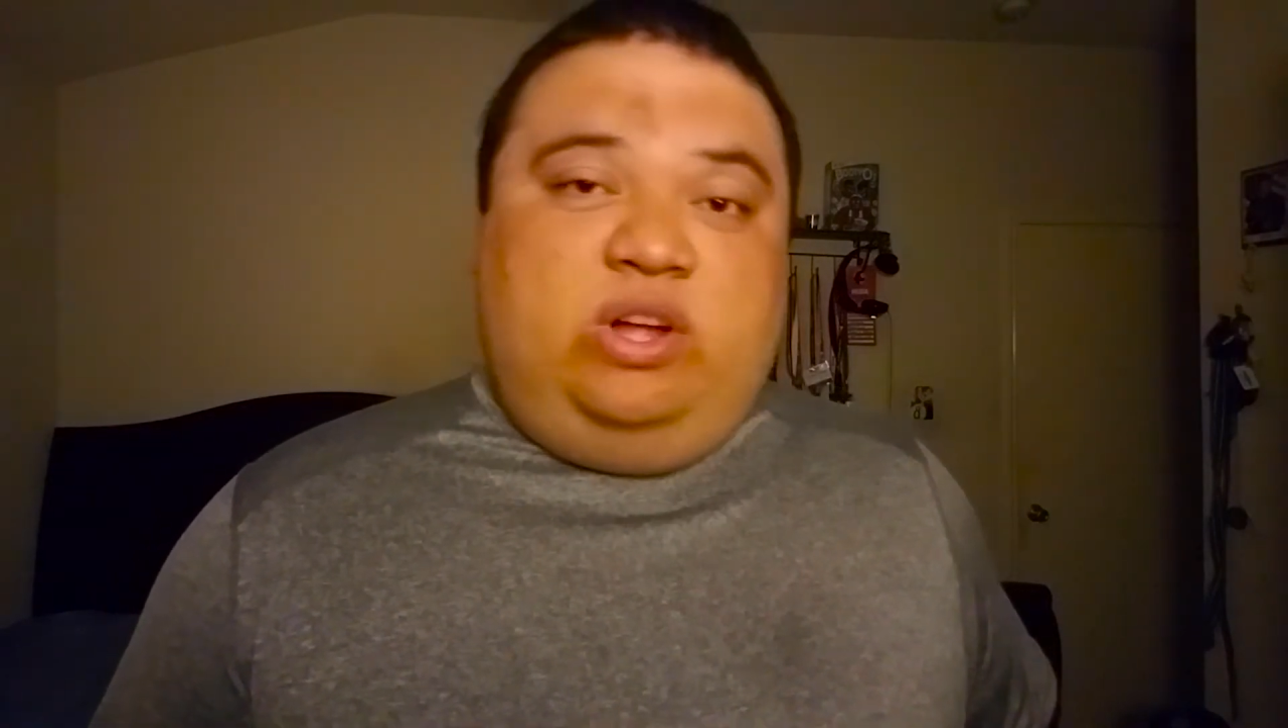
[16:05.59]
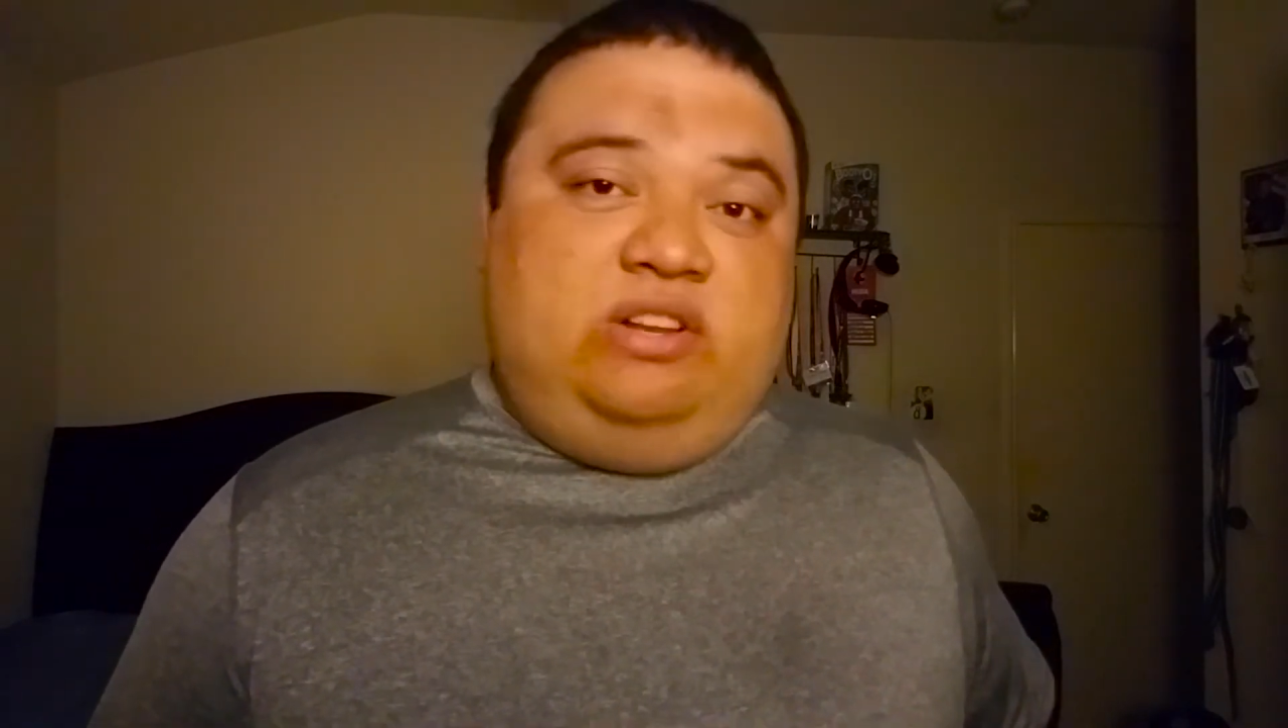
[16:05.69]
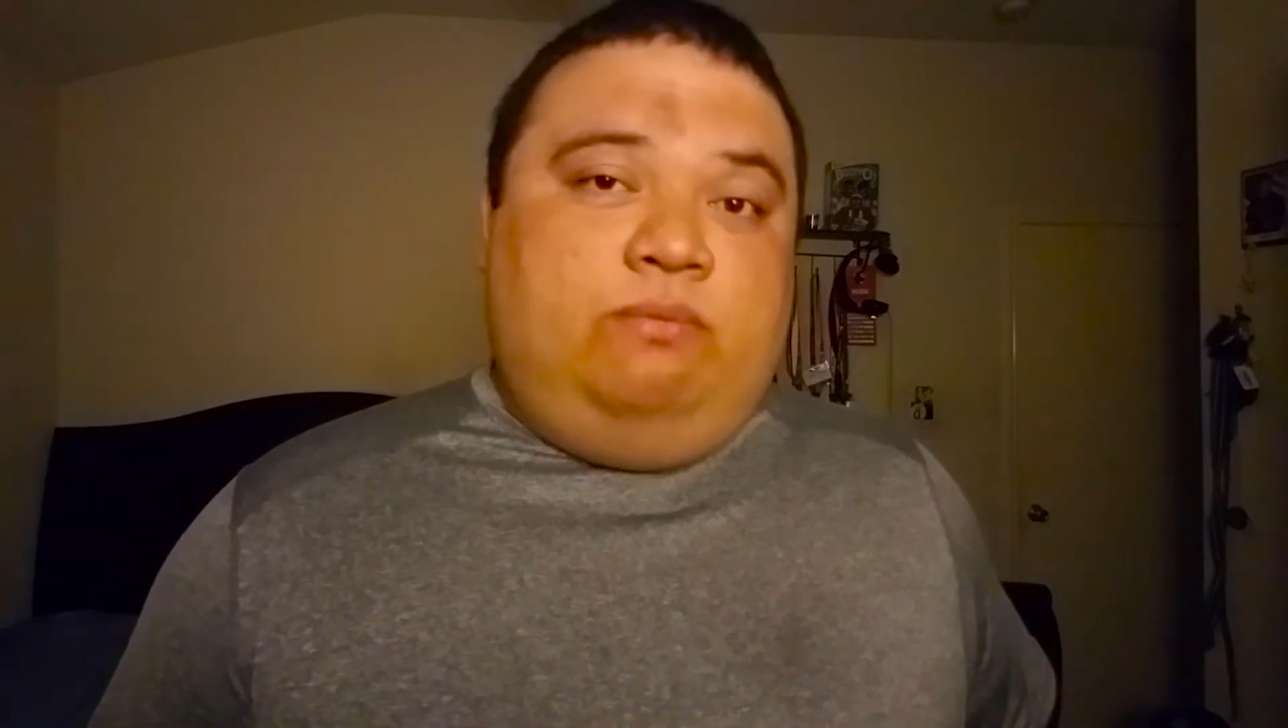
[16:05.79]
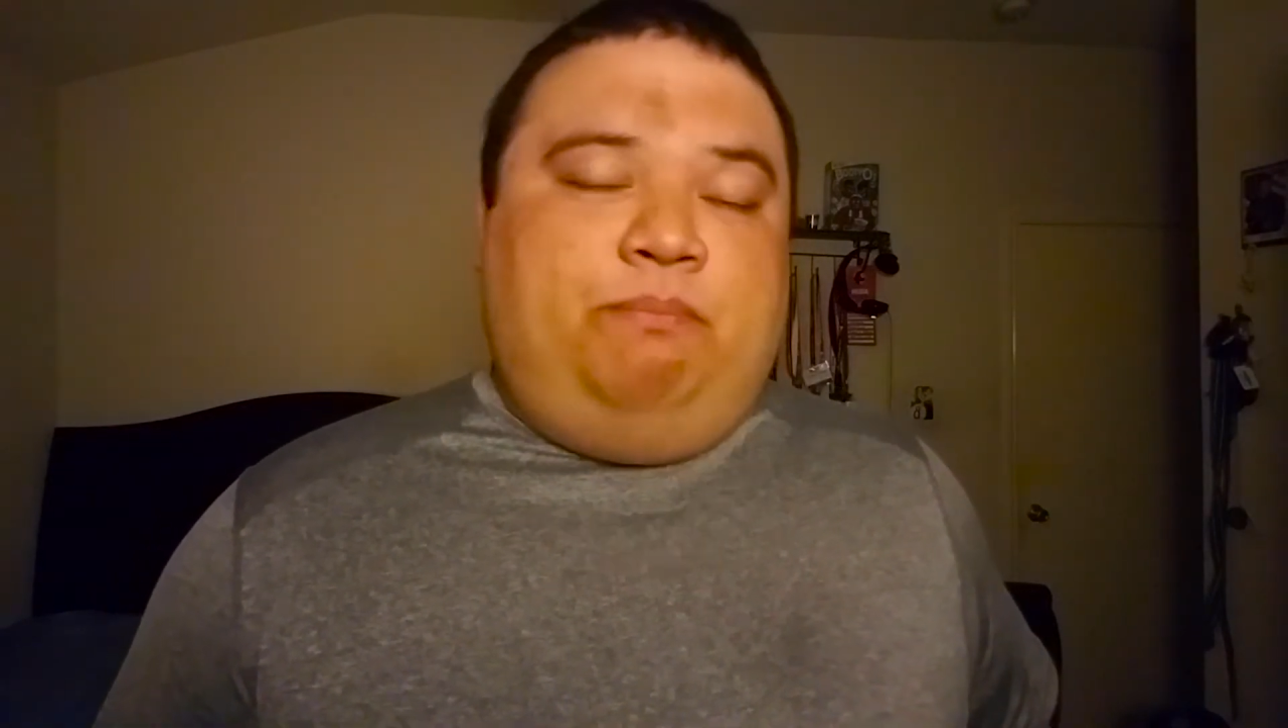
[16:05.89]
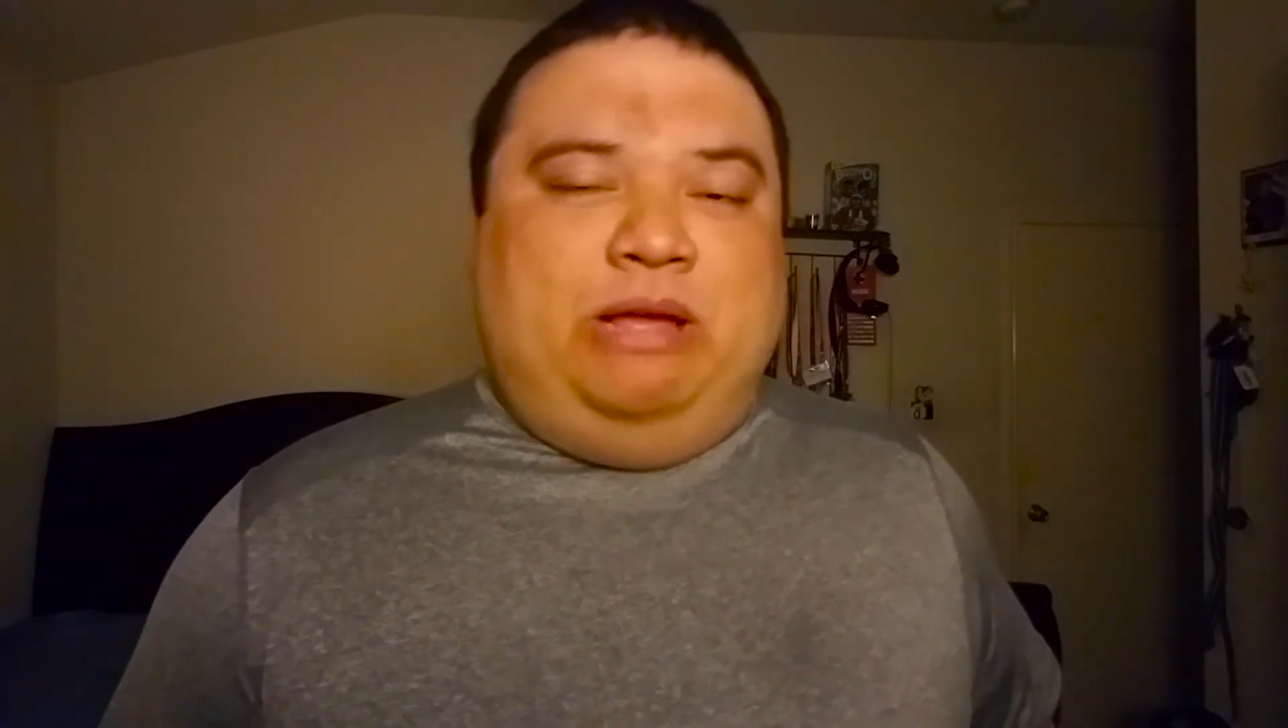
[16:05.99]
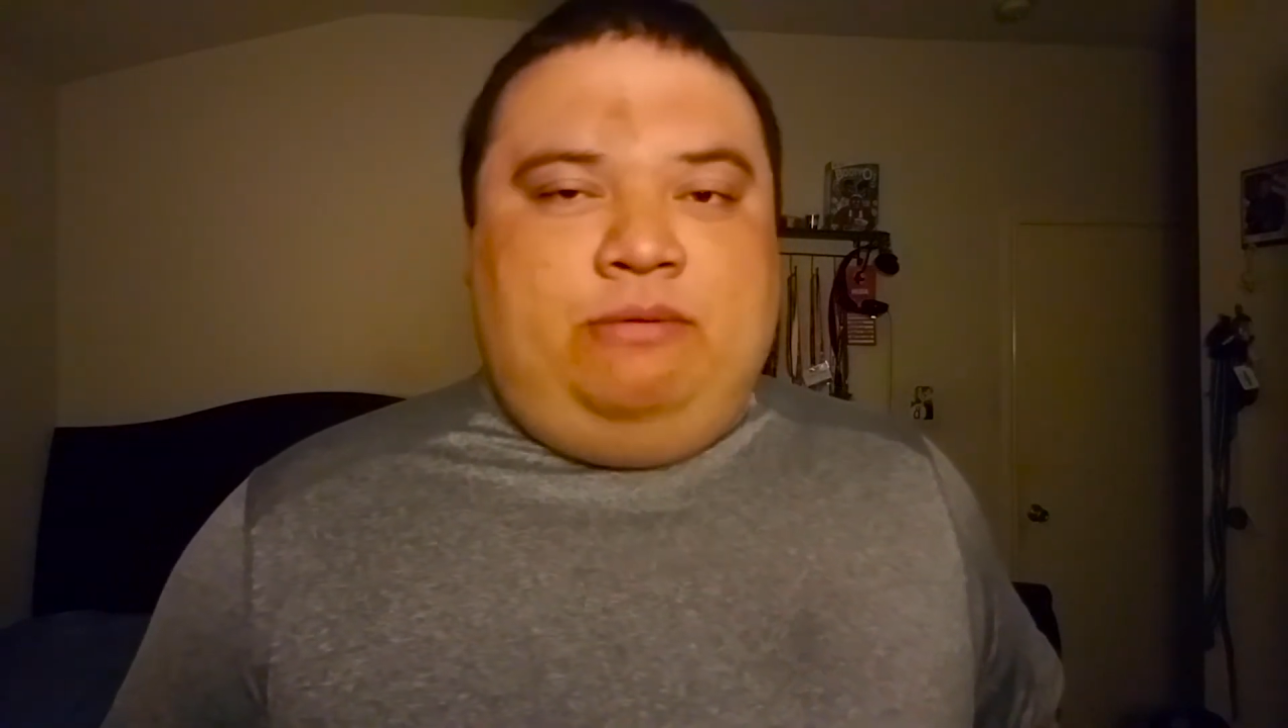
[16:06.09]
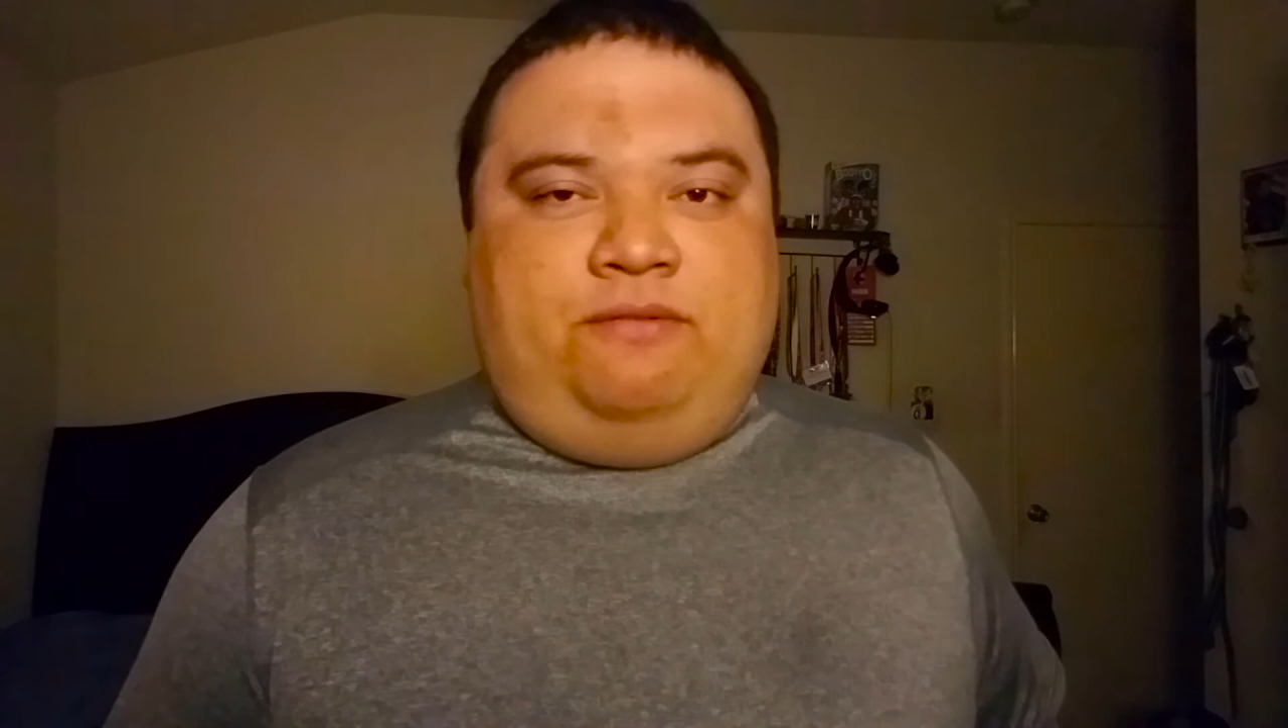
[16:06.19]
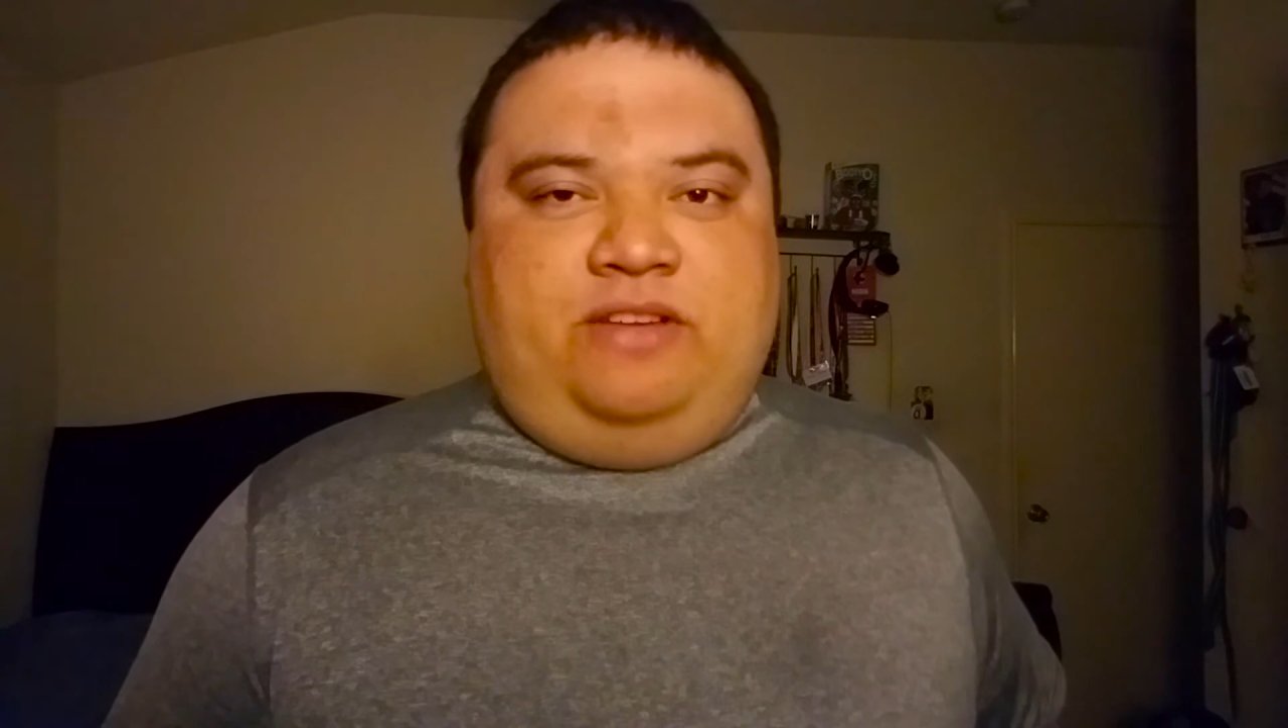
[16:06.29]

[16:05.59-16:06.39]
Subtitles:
on one